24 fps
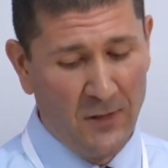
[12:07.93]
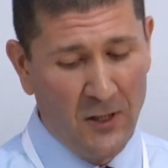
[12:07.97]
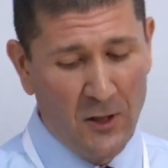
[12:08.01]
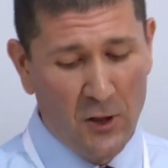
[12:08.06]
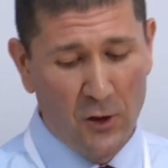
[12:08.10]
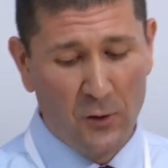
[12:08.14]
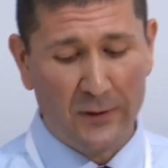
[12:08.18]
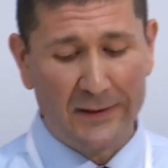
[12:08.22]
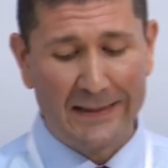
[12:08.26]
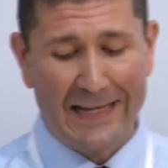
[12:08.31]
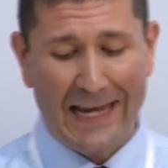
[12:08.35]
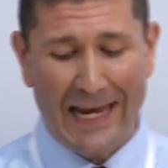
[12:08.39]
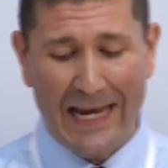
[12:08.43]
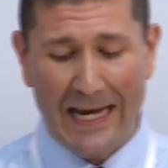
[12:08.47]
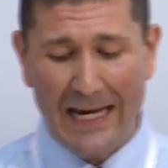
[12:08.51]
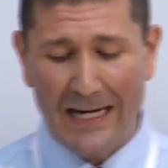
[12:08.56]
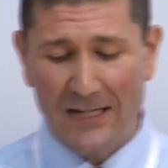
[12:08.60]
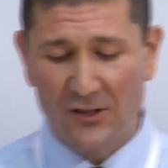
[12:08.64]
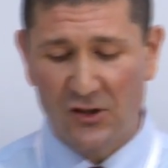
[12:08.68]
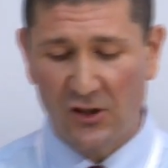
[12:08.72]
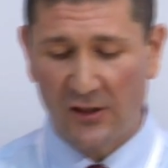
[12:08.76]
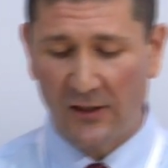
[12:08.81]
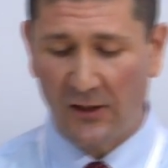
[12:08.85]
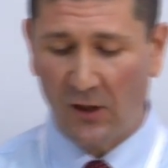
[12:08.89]
who
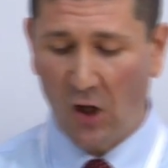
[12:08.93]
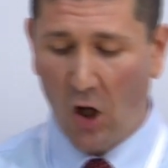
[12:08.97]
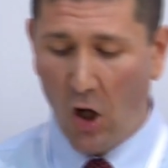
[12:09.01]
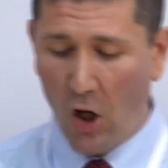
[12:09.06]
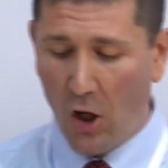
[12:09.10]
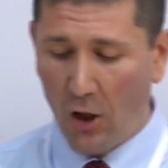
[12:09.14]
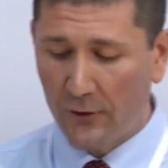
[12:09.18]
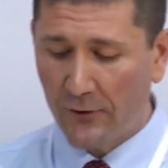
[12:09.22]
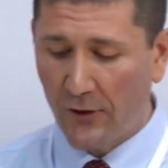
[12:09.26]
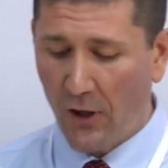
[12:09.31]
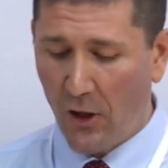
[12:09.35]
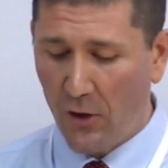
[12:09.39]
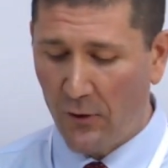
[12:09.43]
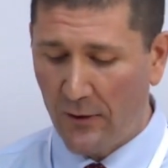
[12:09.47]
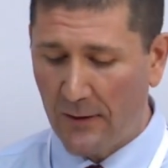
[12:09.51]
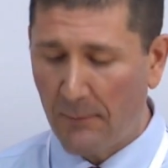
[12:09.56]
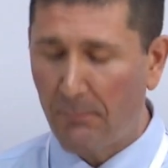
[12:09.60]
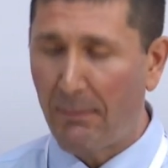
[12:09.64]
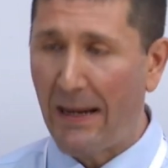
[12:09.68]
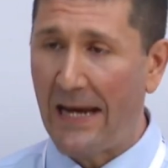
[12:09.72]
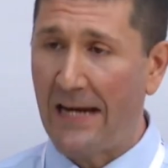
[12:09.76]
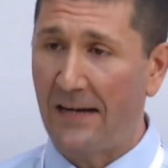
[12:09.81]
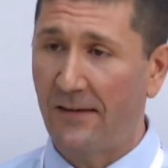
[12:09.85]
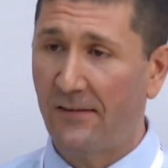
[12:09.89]
engage in an ongoing
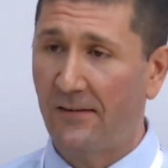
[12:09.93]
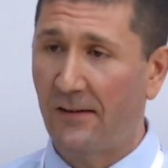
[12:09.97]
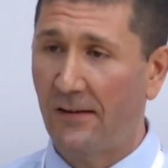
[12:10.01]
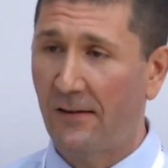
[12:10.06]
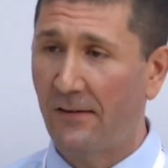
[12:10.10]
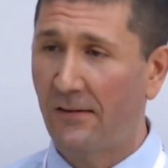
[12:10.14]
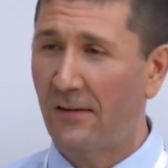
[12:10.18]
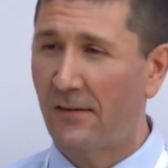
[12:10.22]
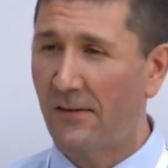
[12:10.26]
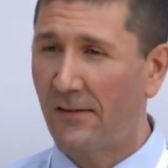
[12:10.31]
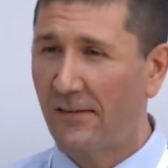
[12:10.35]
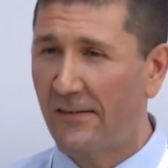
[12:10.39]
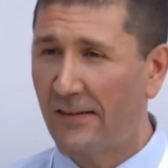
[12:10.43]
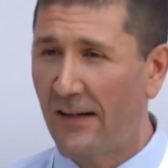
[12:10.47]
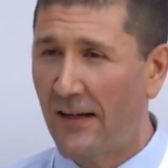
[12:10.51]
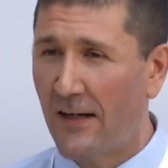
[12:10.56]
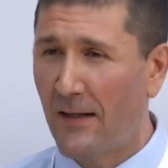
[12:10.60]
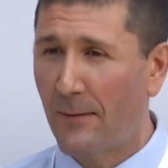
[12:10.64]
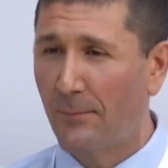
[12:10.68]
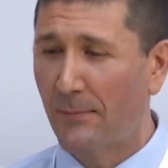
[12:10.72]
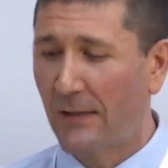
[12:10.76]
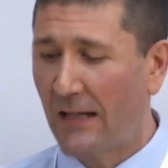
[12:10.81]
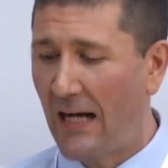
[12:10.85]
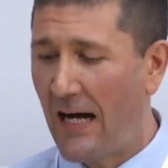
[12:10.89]
basis in
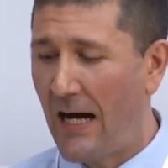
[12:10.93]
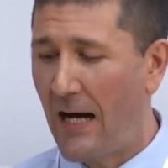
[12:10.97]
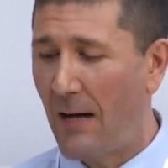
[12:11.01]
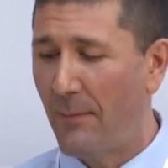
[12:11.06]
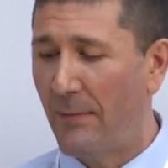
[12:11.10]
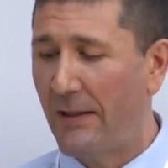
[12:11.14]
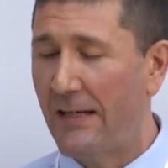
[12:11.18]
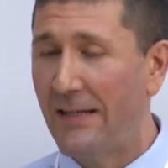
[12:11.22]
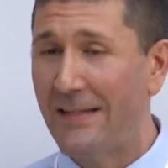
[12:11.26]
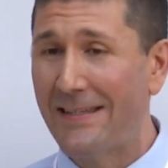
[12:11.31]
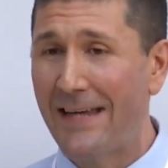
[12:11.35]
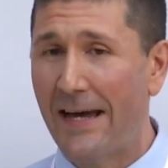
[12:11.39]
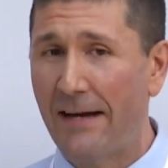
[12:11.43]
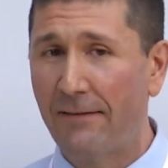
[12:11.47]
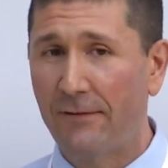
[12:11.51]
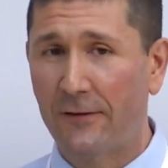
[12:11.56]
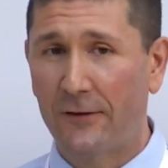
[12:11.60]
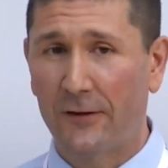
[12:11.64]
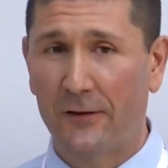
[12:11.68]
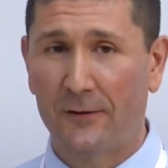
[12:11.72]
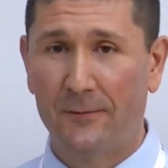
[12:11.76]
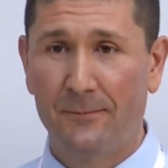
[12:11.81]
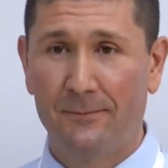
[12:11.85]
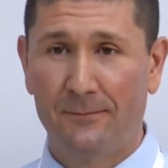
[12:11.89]
some common
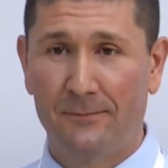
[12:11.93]
endeavor.